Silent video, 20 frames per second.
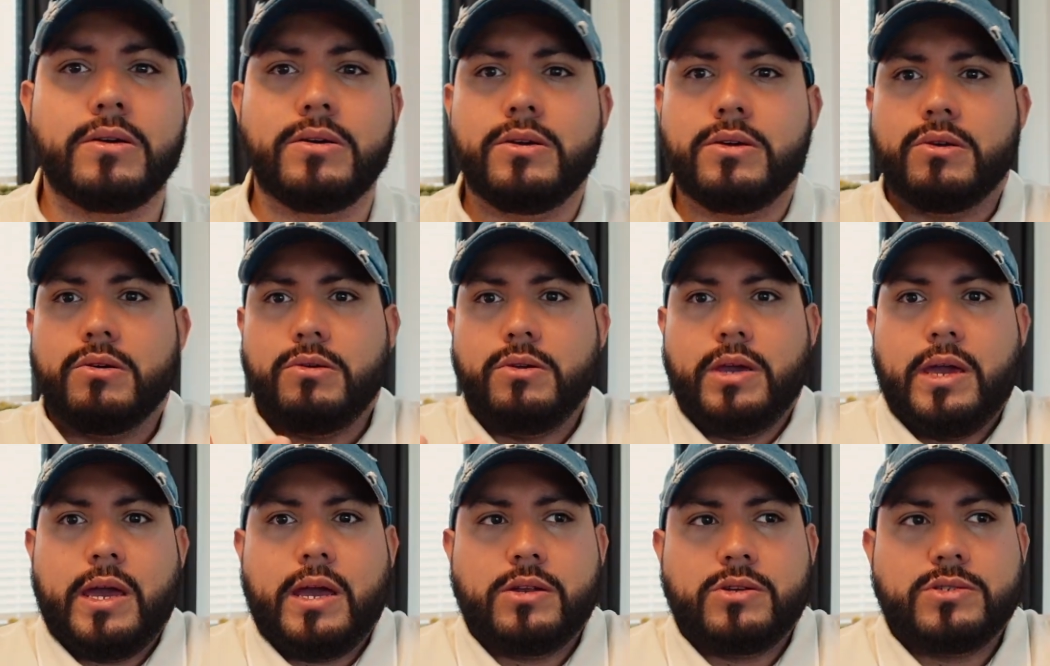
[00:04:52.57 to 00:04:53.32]
You know, you
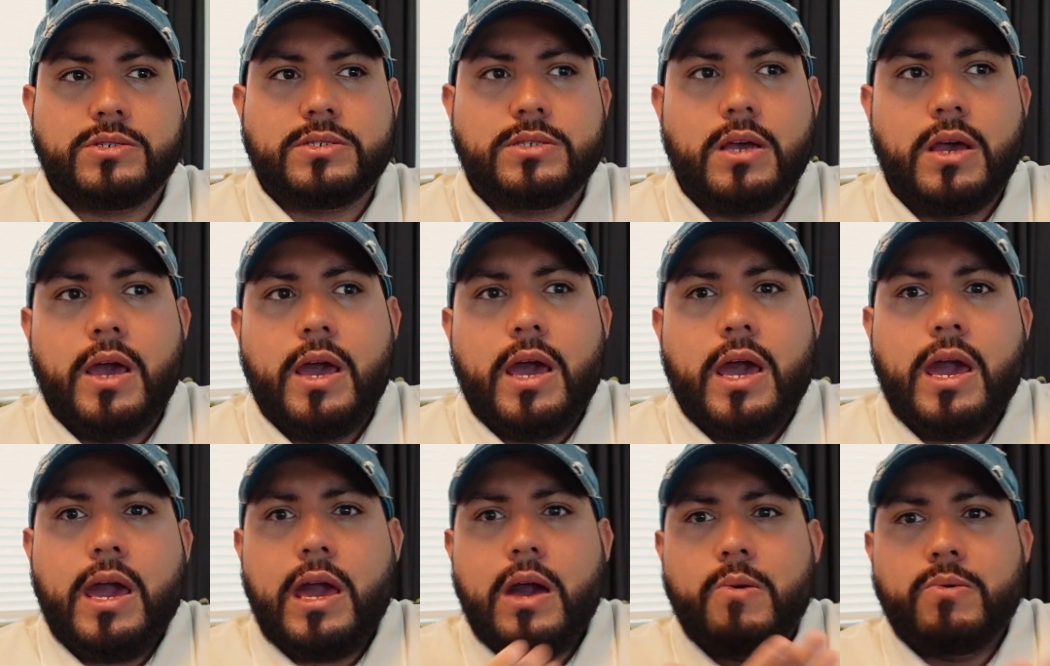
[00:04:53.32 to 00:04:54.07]
can't just,
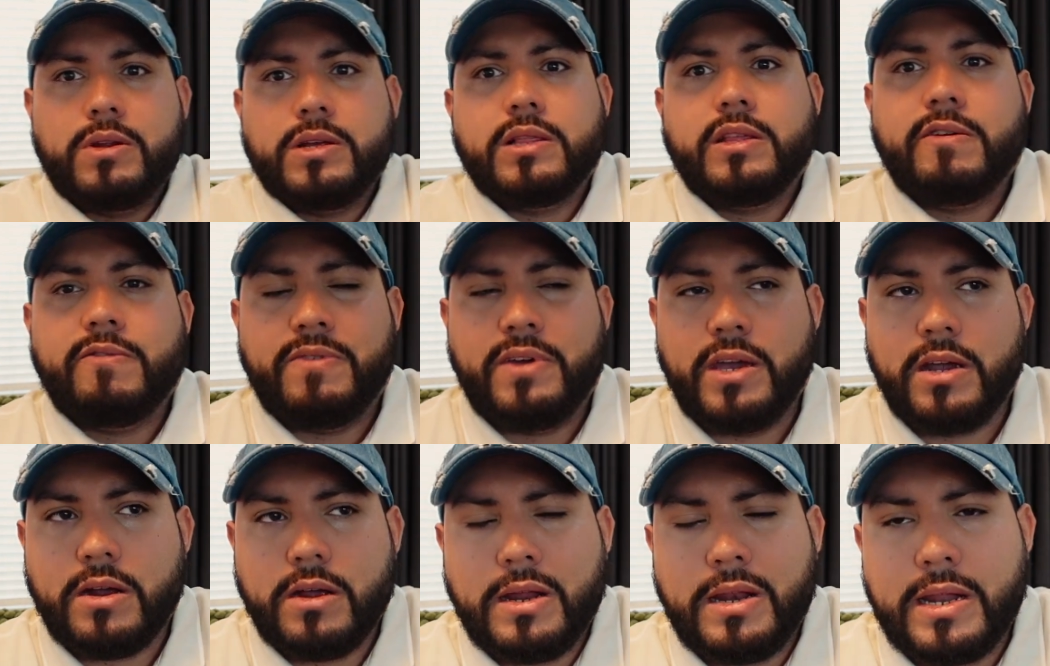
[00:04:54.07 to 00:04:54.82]
hey, I want to live
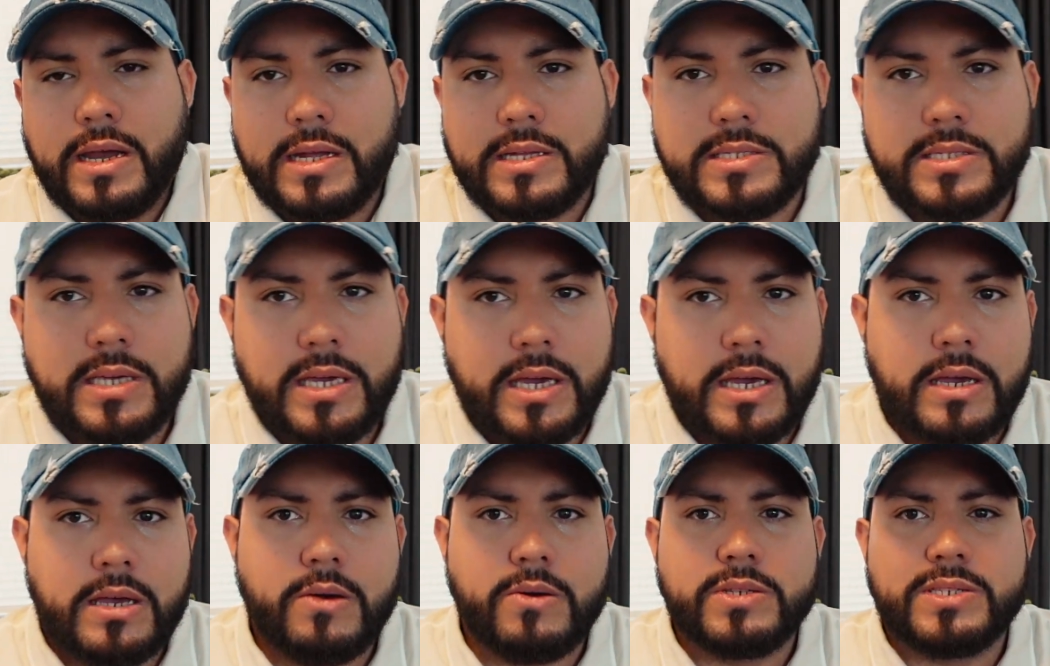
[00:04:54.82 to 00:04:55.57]
here and not see
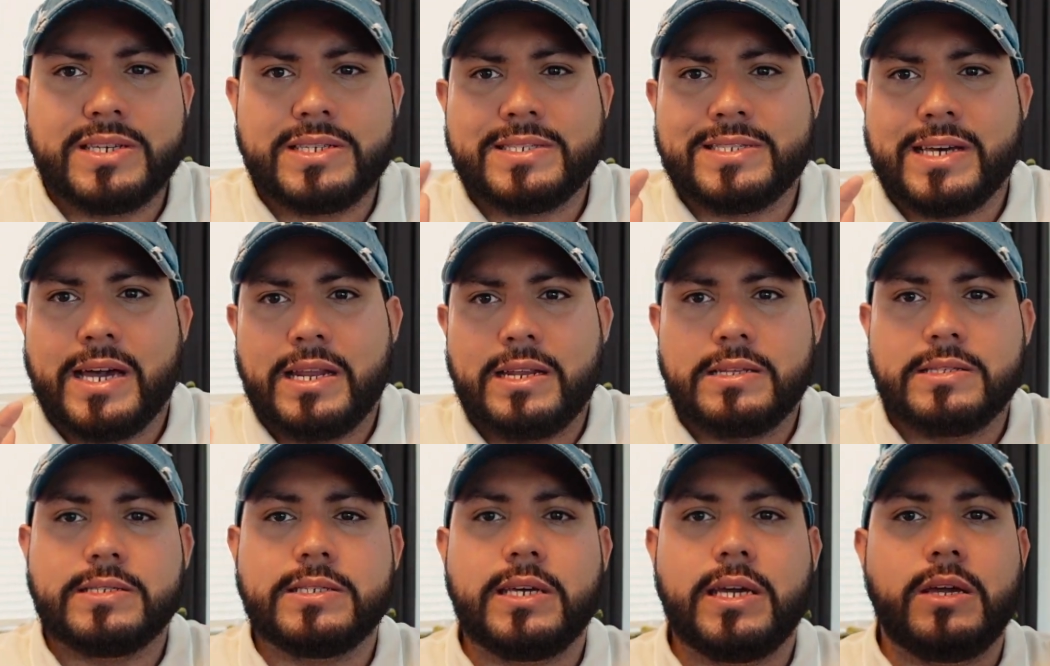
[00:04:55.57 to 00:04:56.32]
it. Was it sight
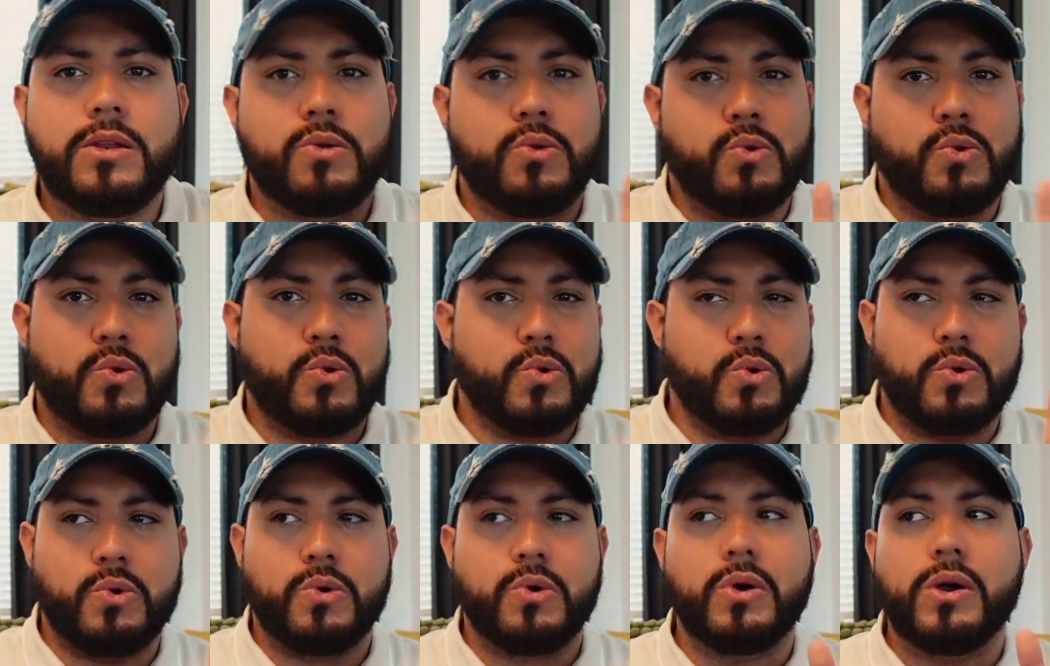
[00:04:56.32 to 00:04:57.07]
unseen?
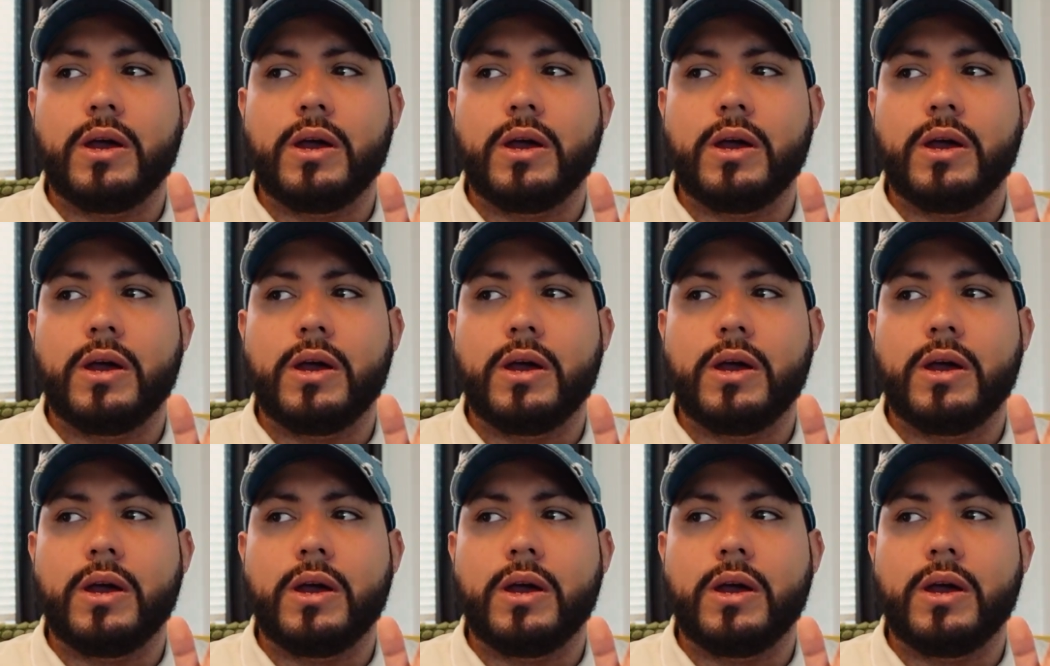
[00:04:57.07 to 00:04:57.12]
No.